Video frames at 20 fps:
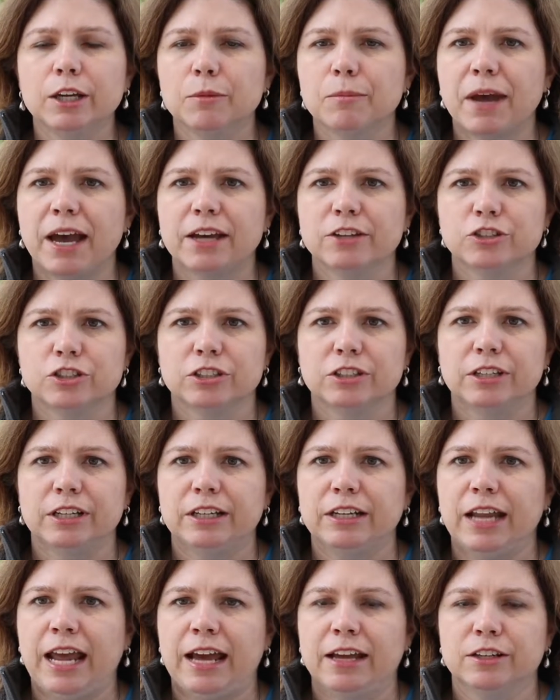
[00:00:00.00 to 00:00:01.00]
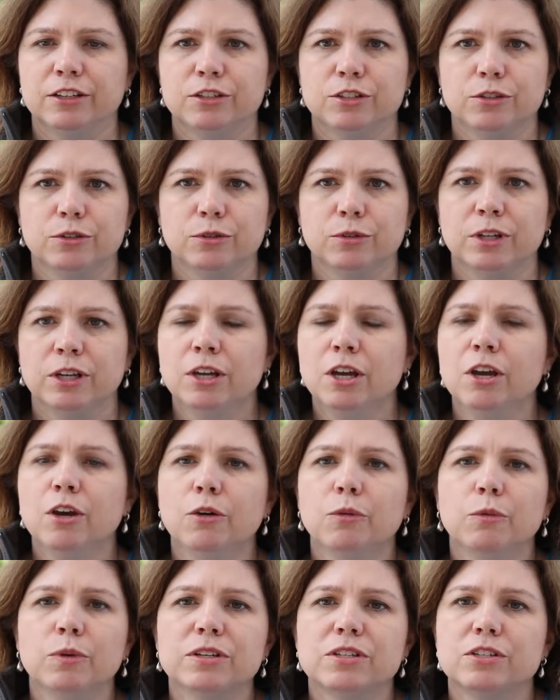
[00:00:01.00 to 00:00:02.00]
compassionate attitude
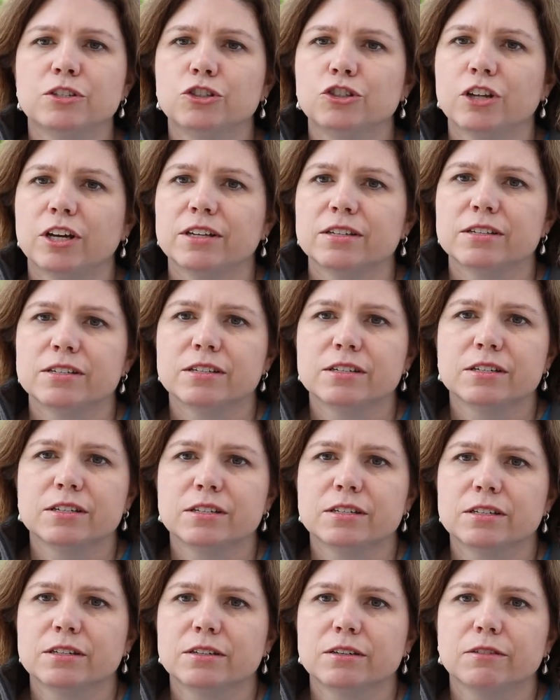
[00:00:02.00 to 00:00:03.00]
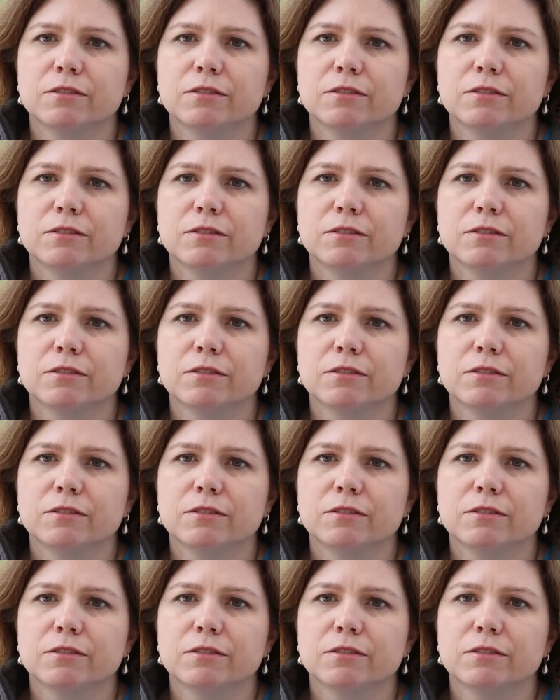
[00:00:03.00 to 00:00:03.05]
was just